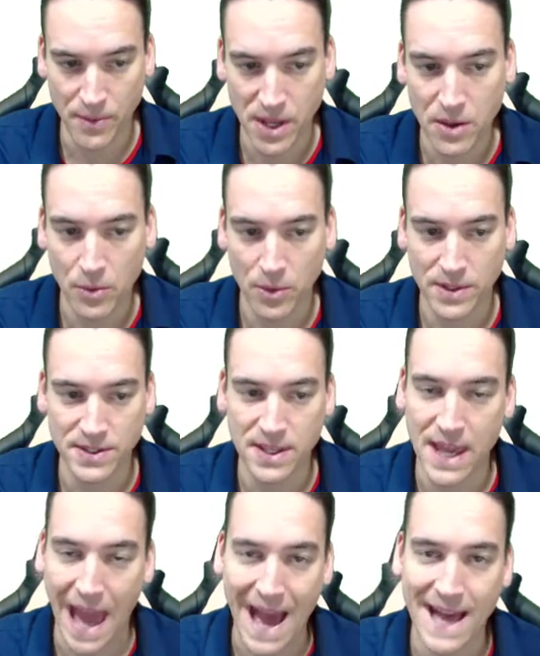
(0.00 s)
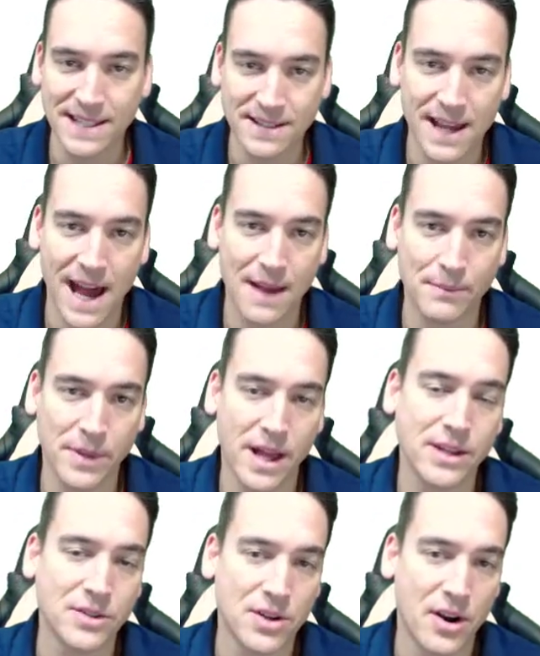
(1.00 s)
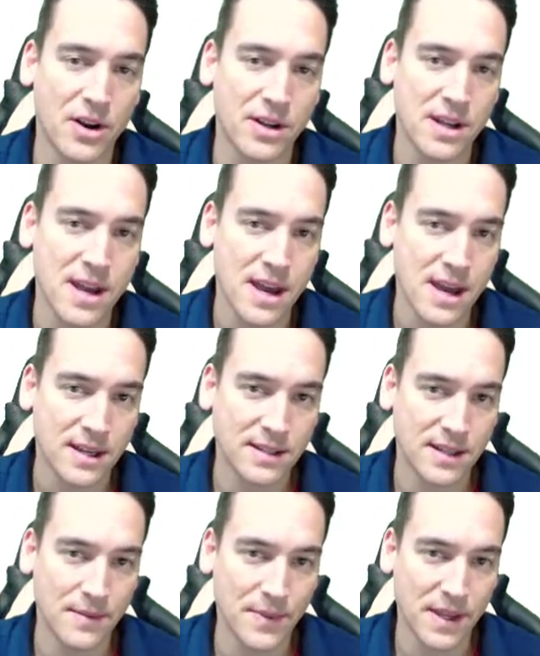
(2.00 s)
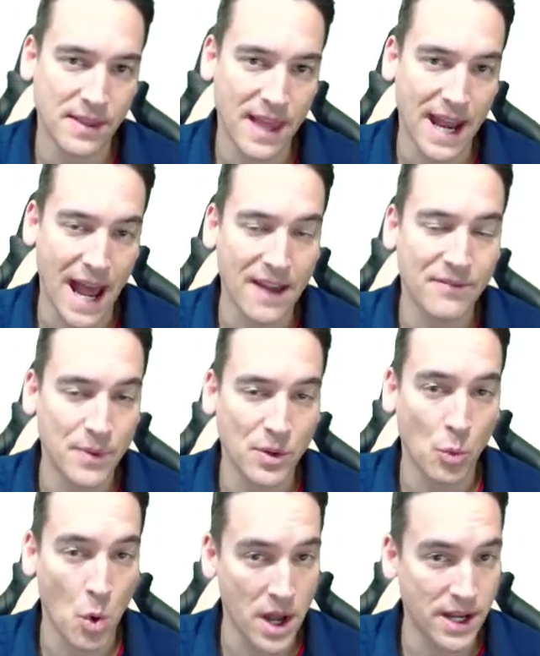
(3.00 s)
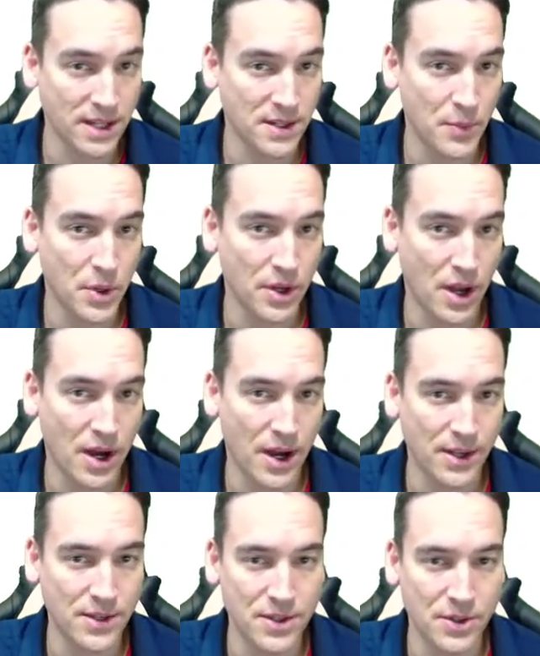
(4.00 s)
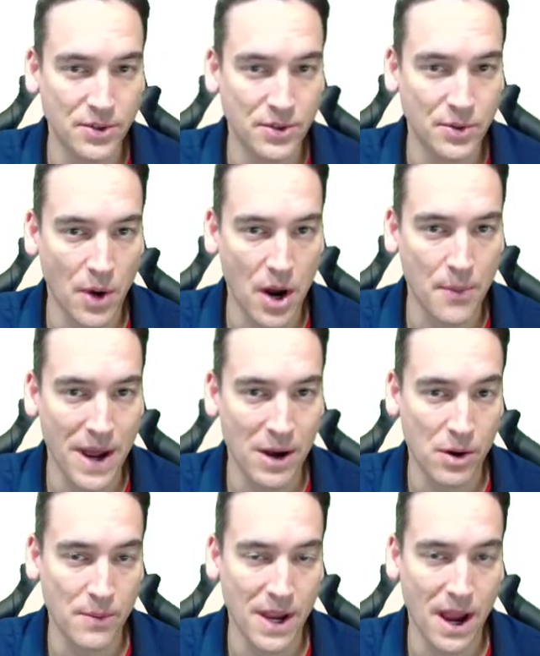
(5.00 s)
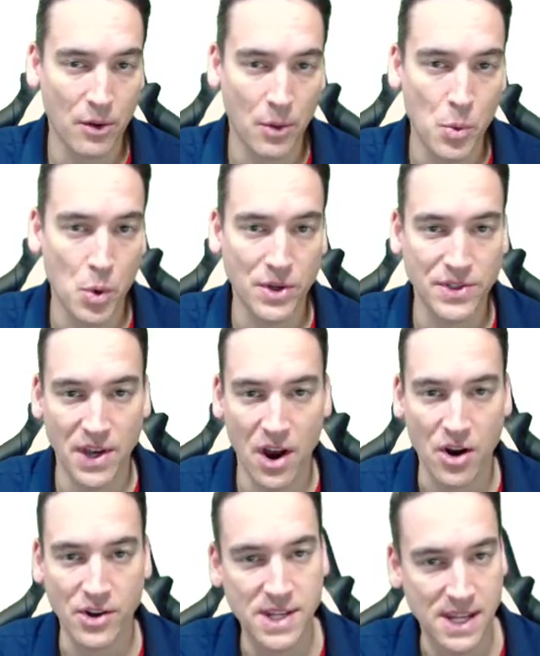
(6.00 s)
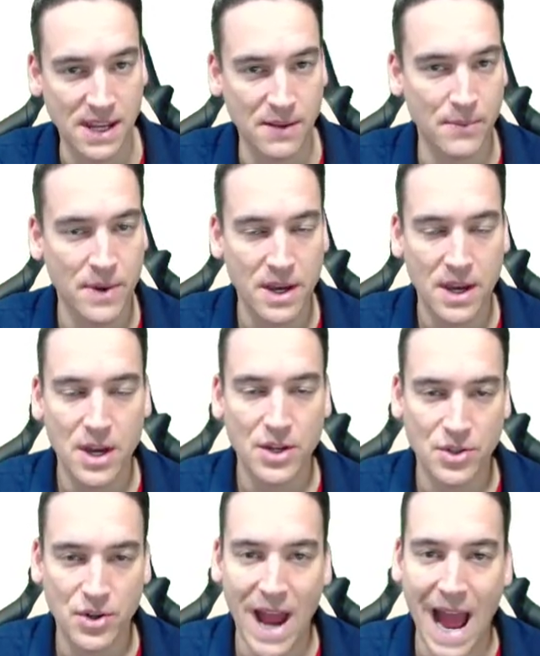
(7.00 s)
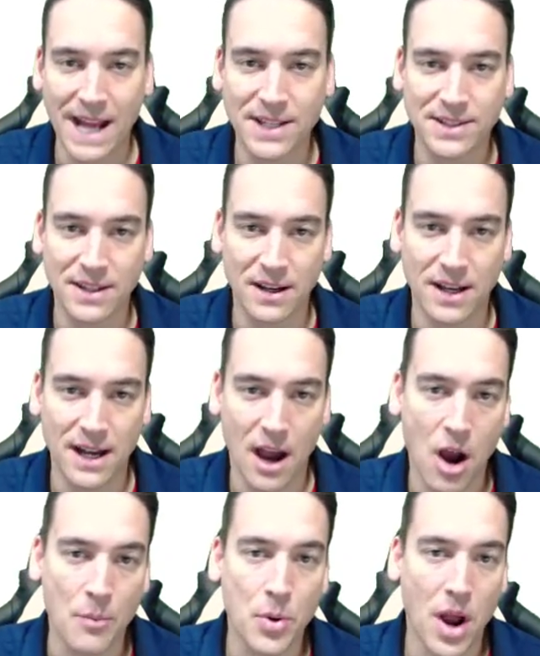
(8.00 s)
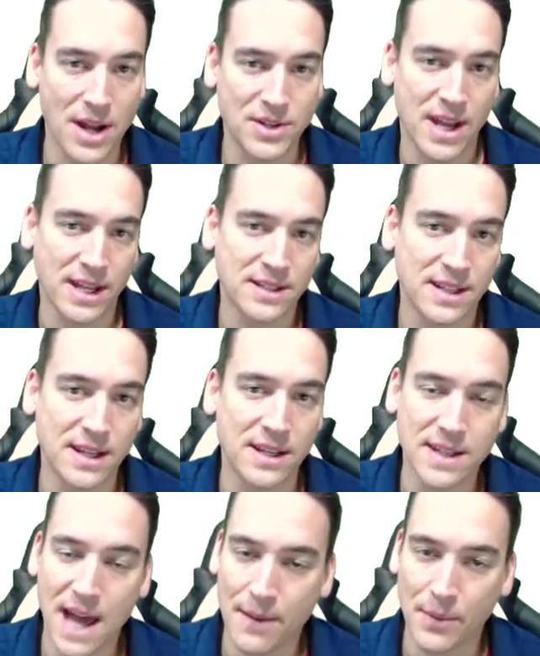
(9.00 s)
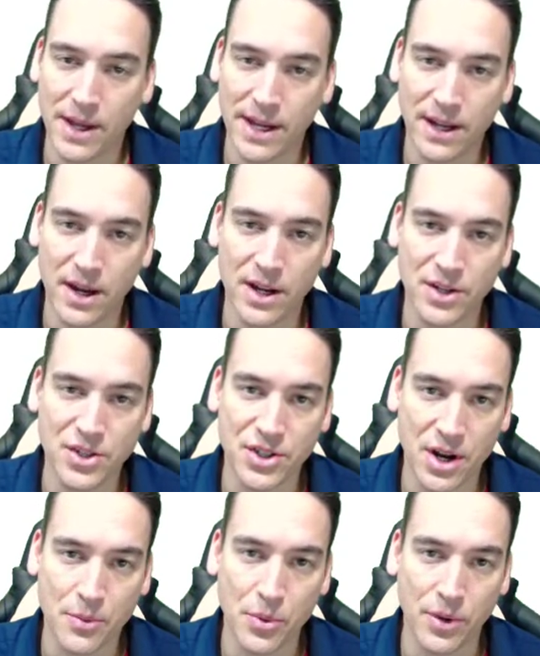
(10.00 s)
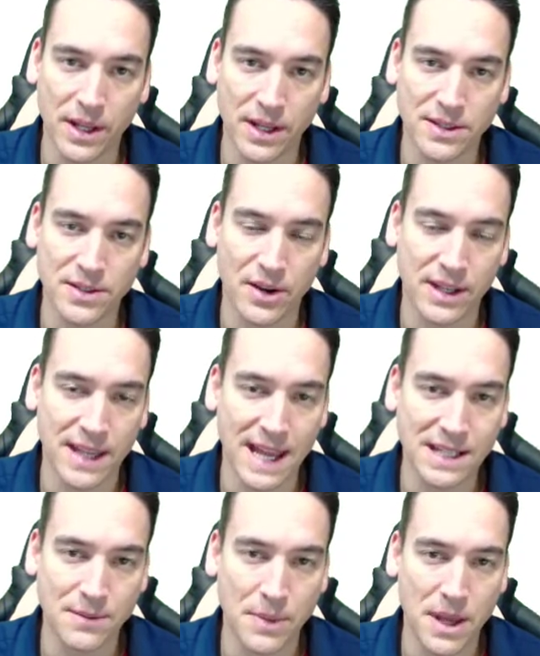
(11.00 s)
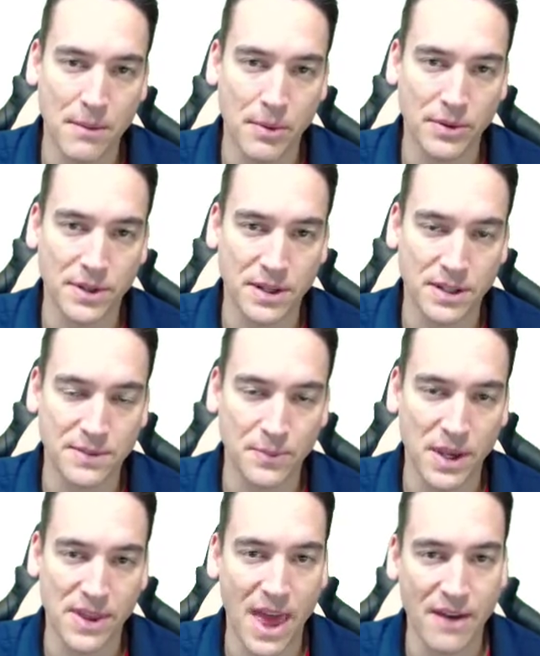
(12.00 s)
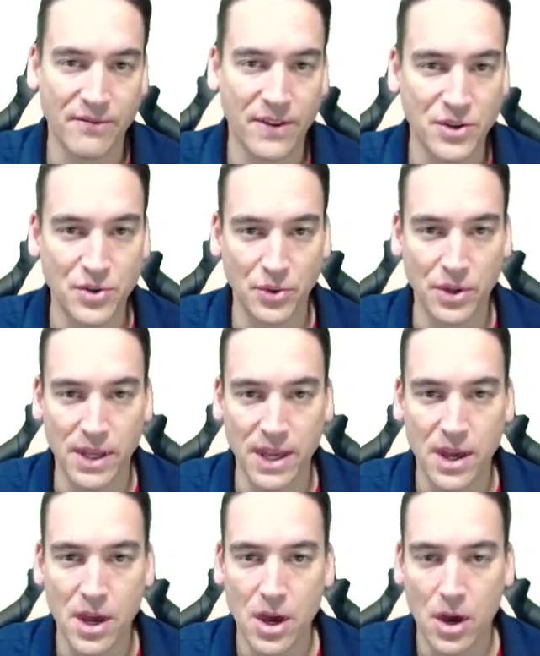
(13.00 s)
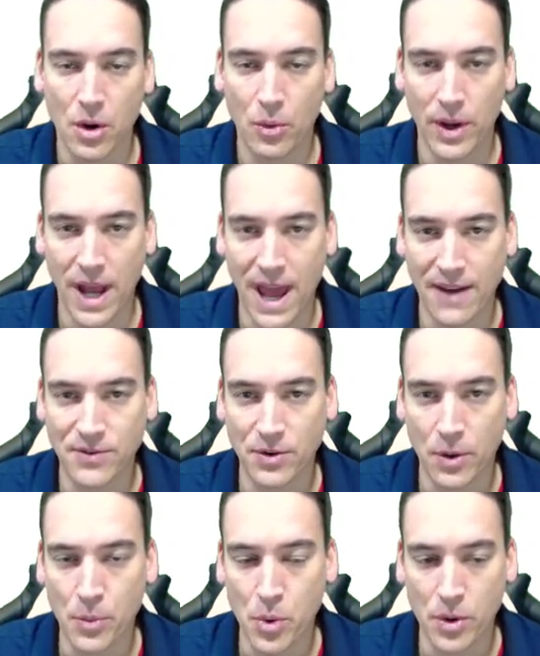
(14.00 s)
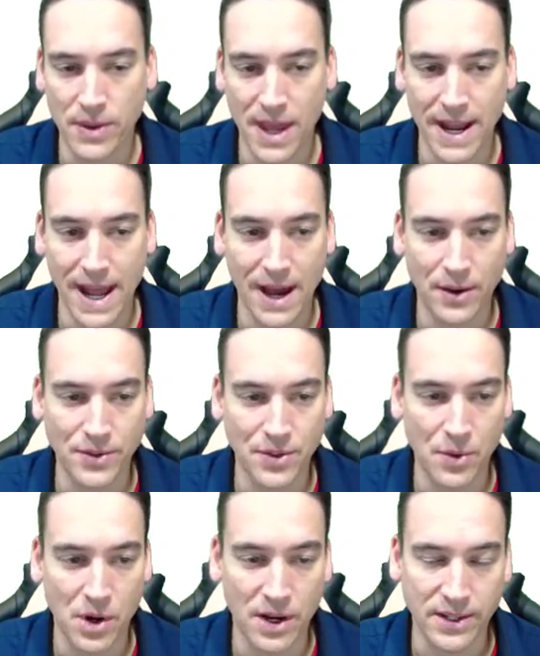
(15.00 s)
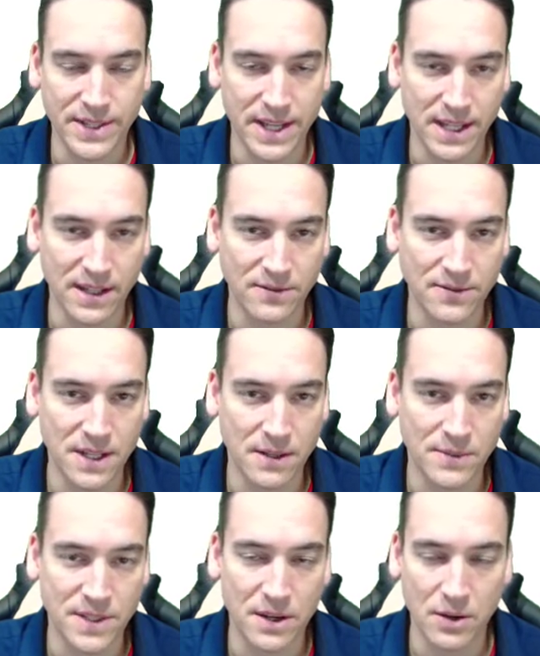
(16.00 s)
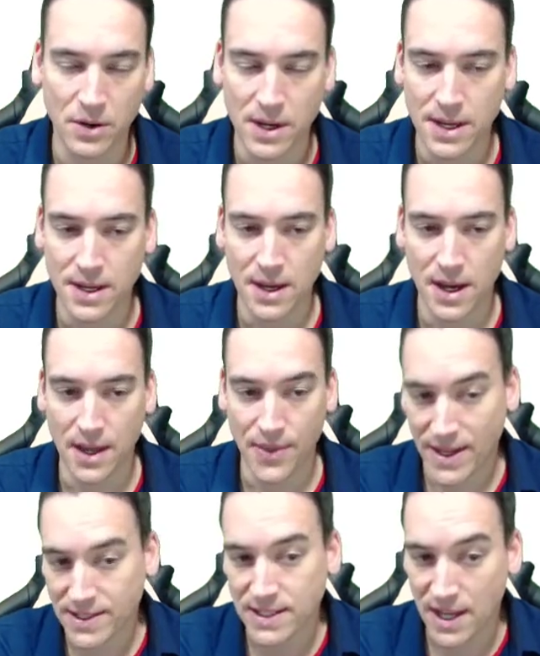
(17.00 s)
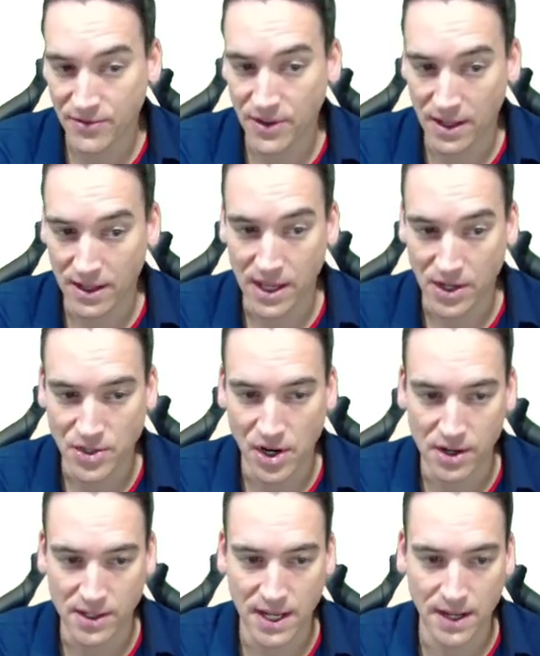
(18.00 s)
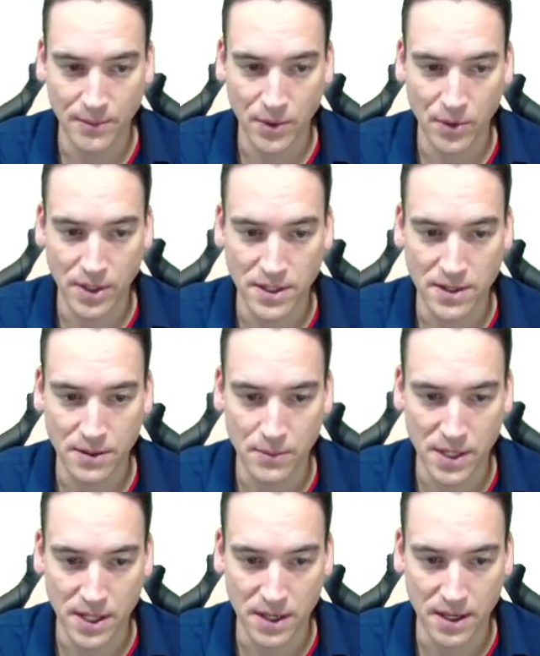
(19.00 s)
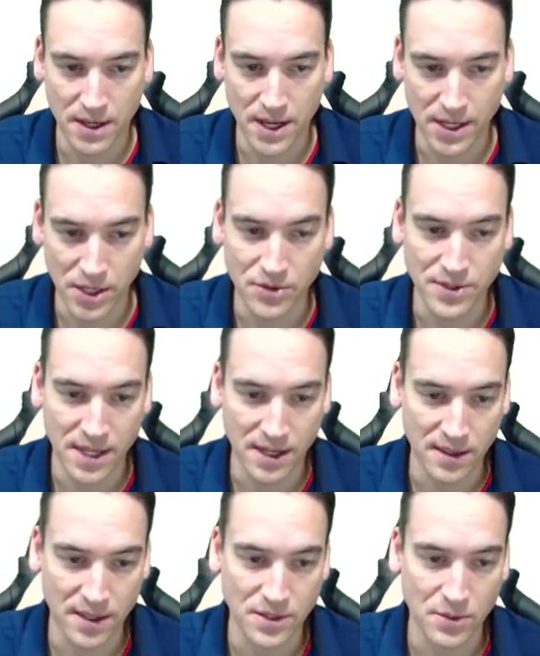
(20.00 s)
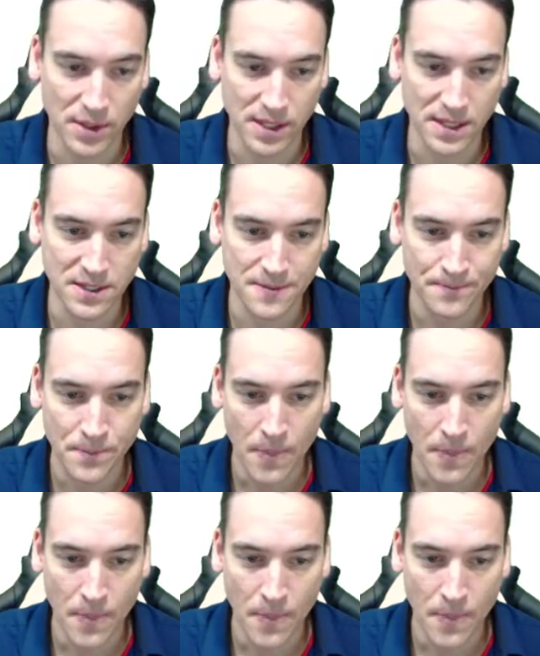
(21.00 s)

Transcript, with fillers: me was the as timeline chart, something that I've been wanting to put onto our Power BI reports, our team tracks uh, our projects in a timeline on SharePoint. And so I'd like to be able to display that visually when I have to report that out to our executive team. So uh, that's definitely a chart that I'm going to be uh, using in this release.